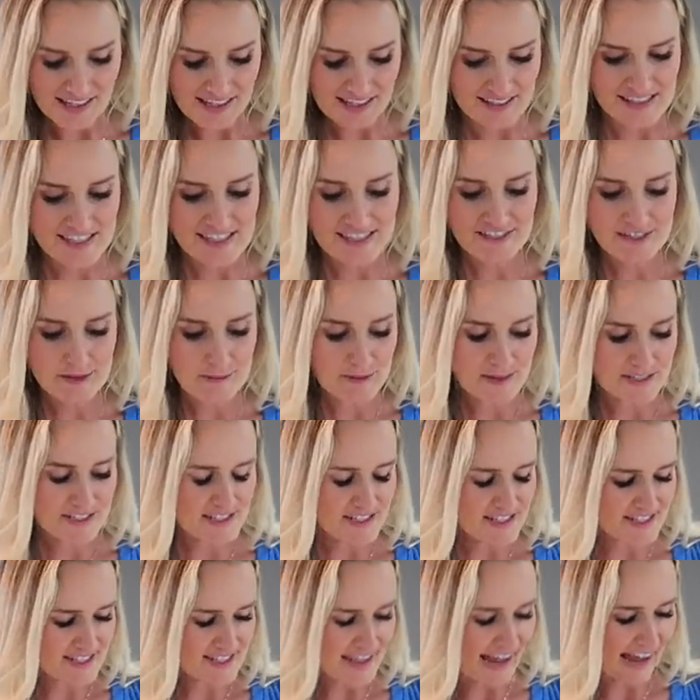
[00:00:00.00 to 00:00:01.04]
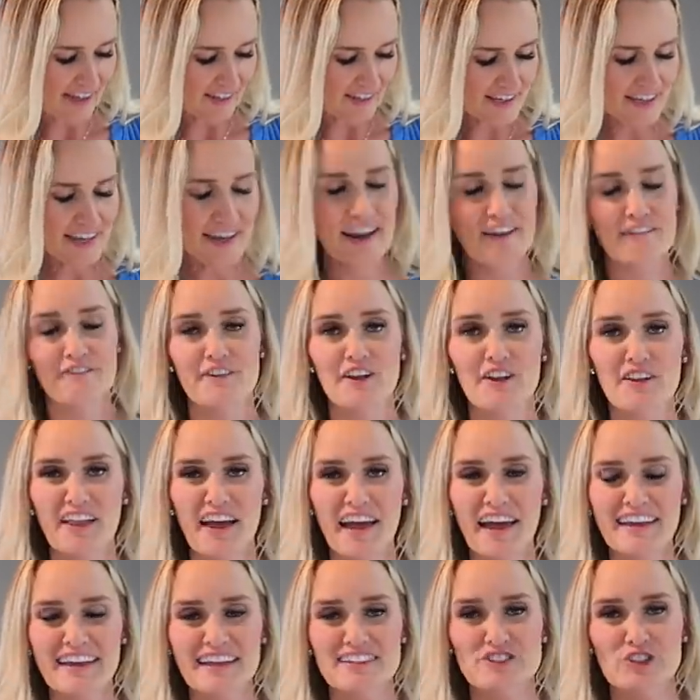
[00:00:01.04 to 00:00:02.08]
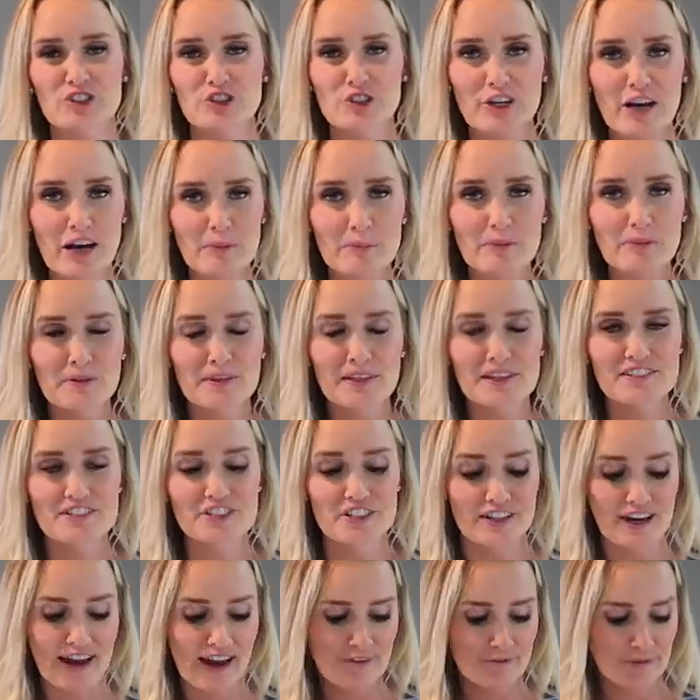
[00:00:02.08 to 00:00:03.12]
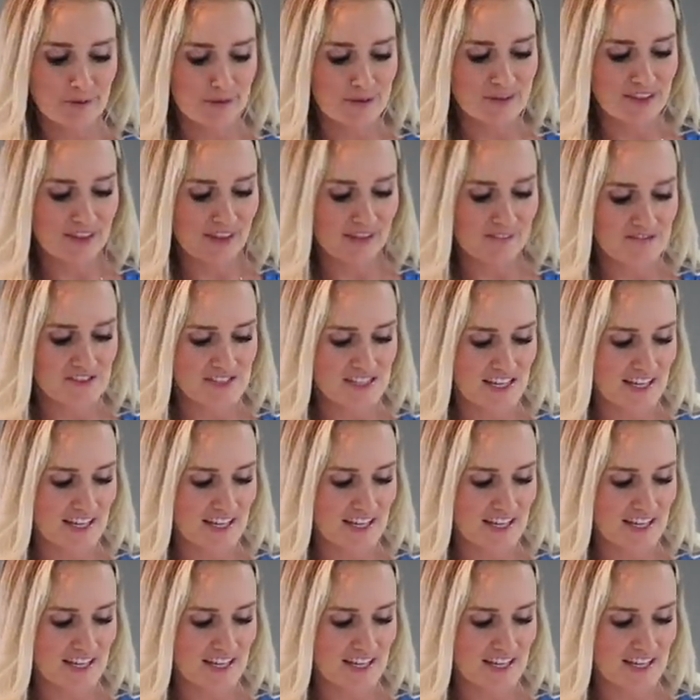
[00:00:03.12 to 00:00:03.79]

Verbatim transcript: it, easy peasy salad. And I feel like it's a crowd pleaser. Everyone loves